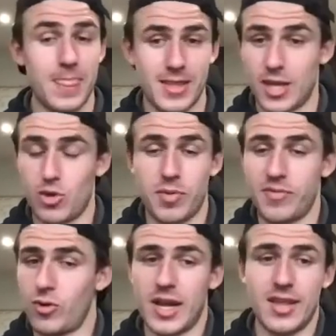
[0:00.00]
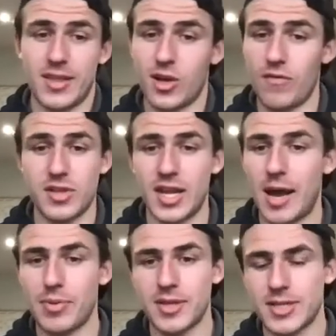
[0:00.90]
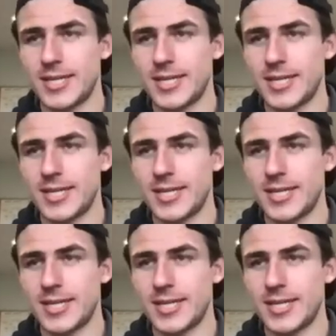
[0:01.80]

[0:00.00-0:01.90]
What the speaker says: This was before anything obviously happened.